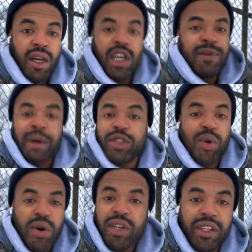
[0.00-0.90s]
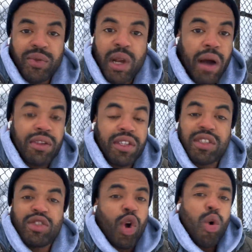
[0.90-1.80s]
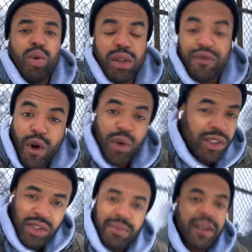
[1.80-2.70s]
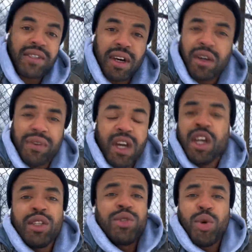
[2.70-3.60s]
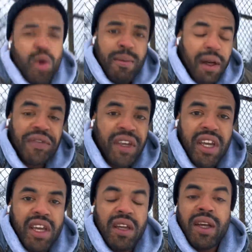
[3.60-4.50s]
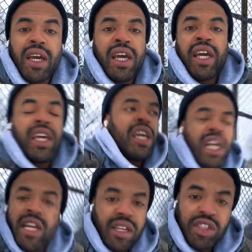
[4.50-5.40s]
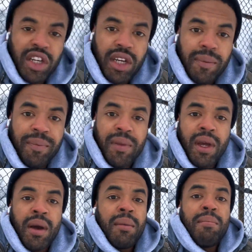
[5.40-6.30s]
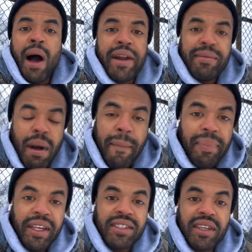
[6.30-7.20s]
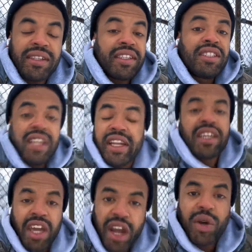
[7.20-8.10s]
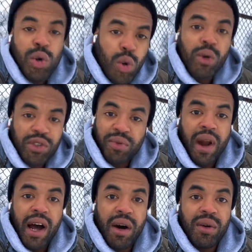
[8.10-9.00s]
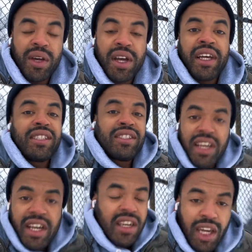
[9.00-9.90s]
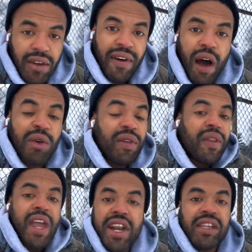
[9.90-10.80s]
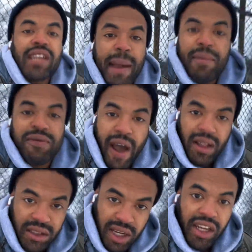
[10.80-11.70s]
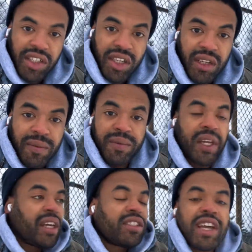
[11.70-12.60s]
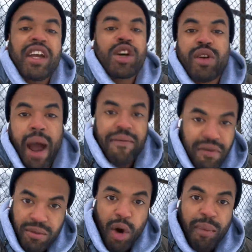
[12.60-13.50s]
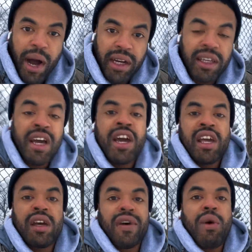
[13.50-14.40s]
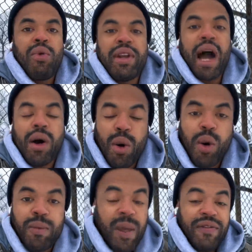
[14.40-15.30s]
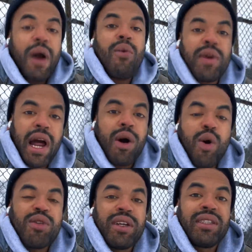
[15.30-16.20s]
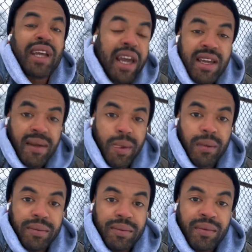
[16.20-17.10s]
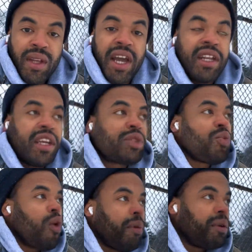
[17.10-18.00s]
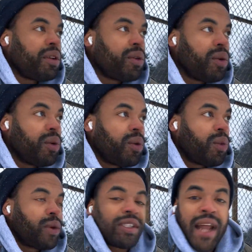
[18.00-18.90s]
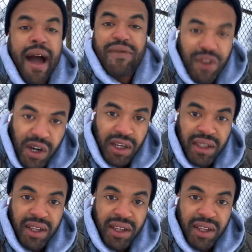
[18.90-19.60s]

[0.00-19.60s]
In my 20s, when I was just totally focused on myself, doing my thing, hitting the gym, minding my business, didn't care who was around, didn't give out any type of validation, didn't take crap from nobody. If I went out on a date and this woman was not fun,